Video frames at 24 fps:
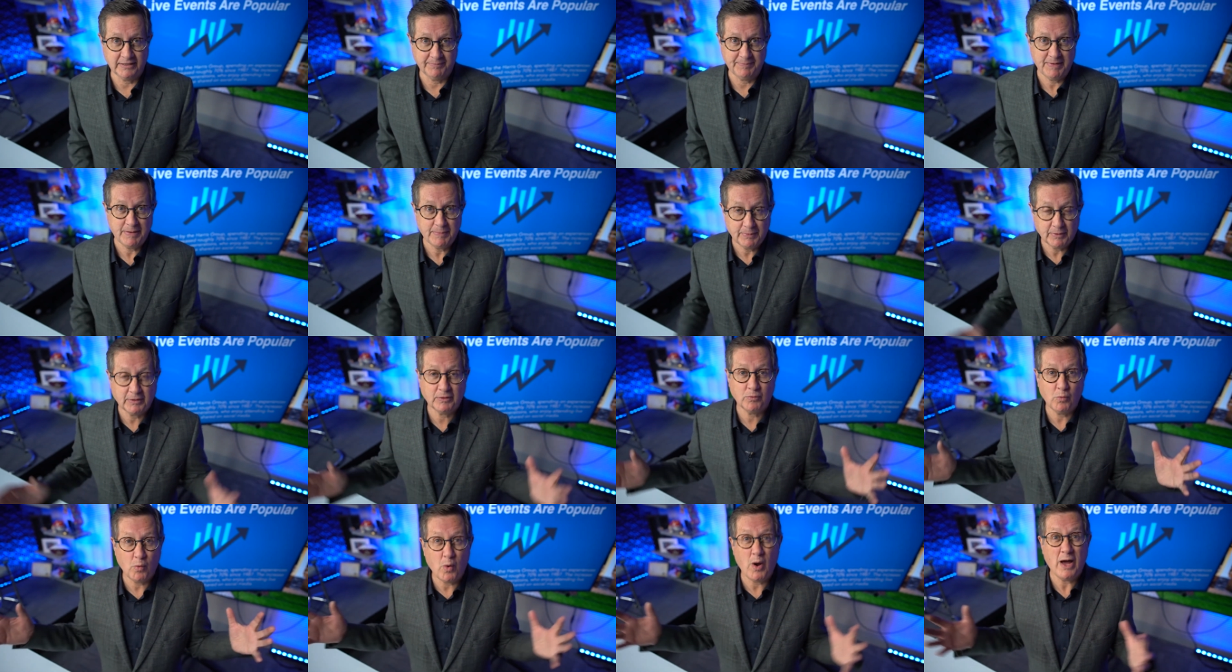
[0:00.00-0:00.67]
People
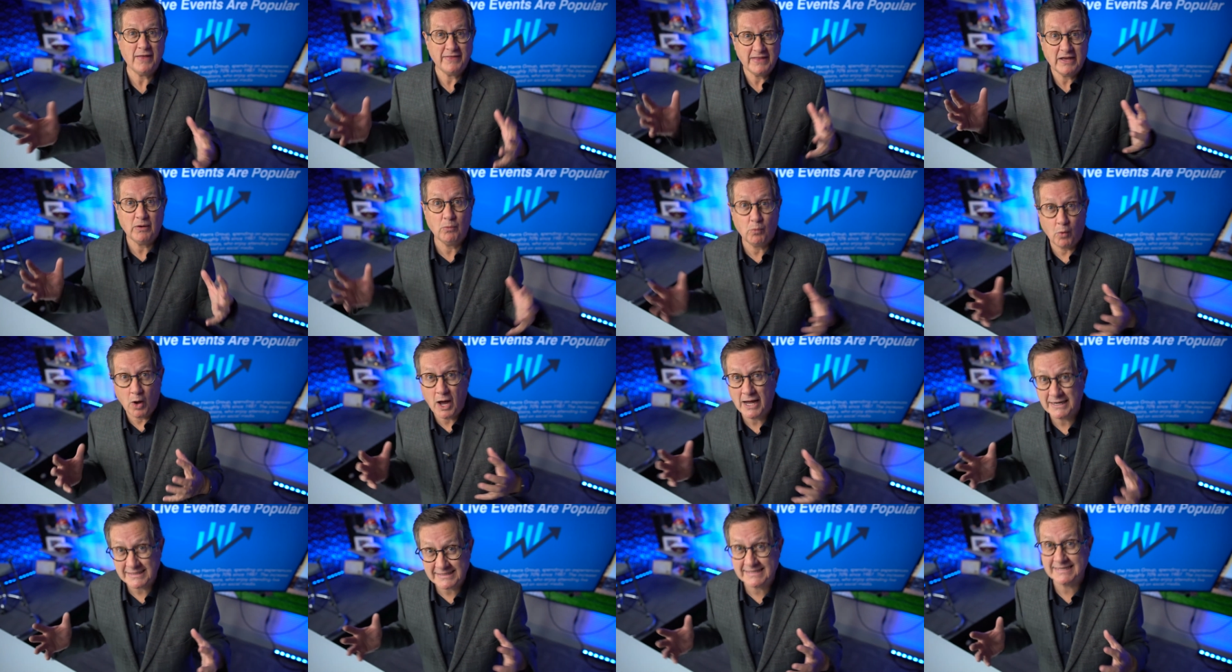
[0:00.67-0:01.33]
want, they
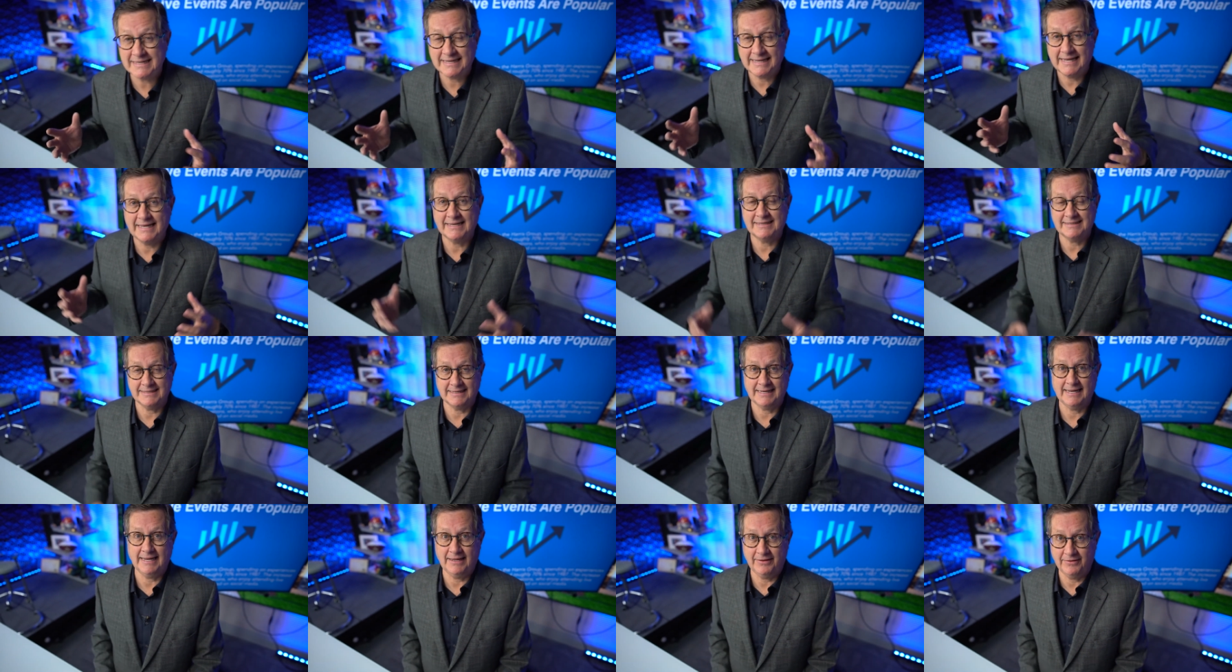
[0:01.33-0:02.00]
want to get
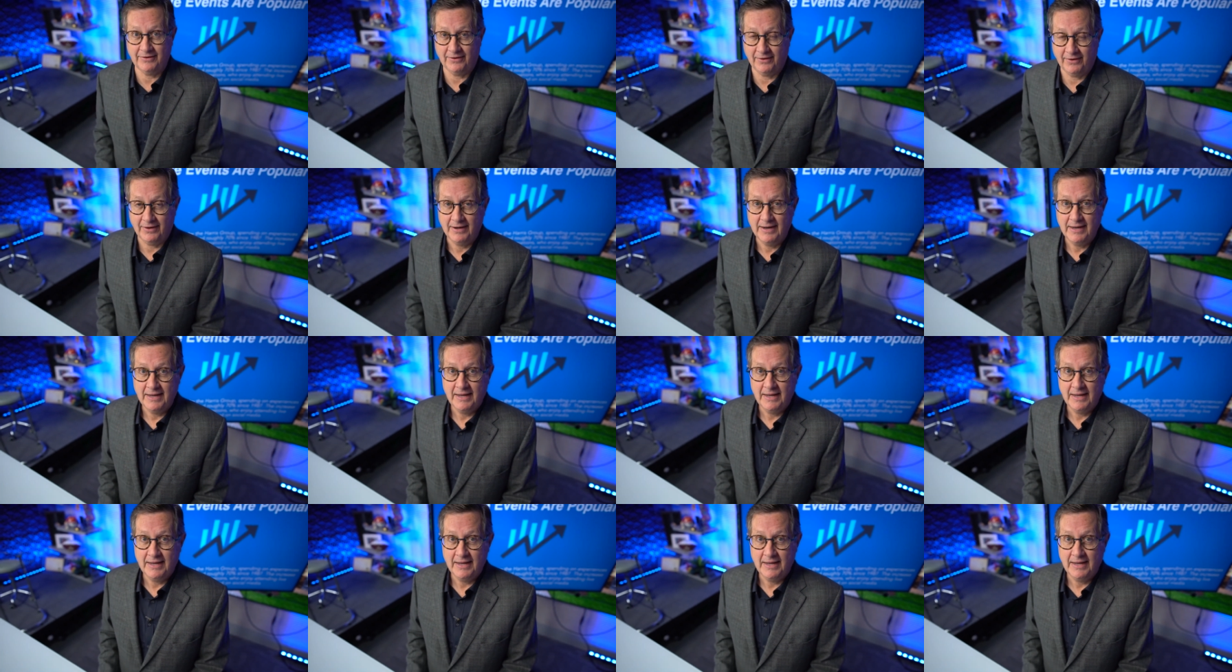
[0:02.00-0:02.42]
together.